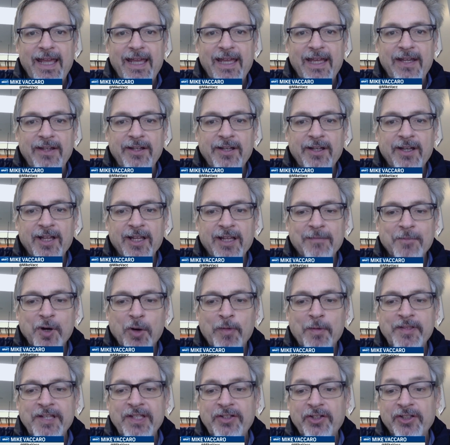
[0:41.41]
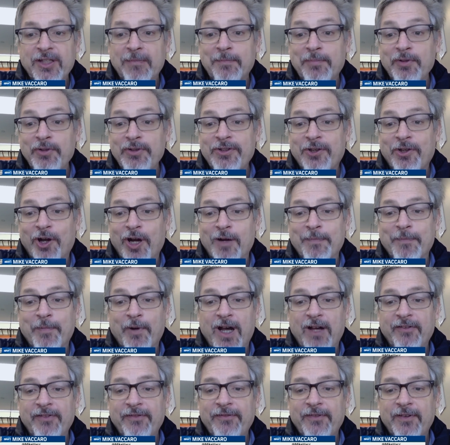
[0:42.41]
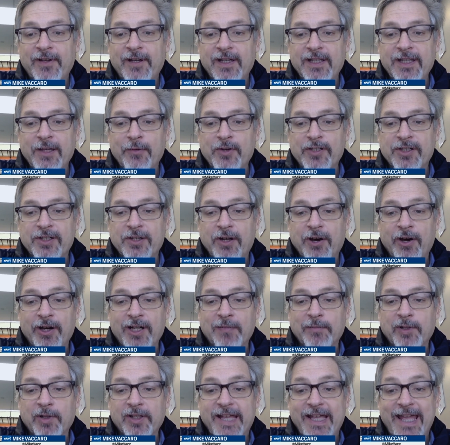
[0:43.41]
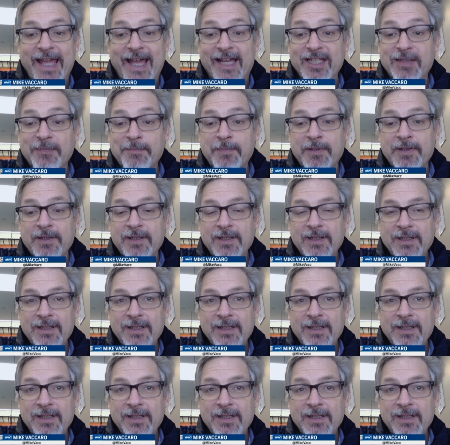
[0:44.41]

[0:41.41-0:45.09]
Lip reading: And the moment they took the blue tarp off, there was an audible gasp.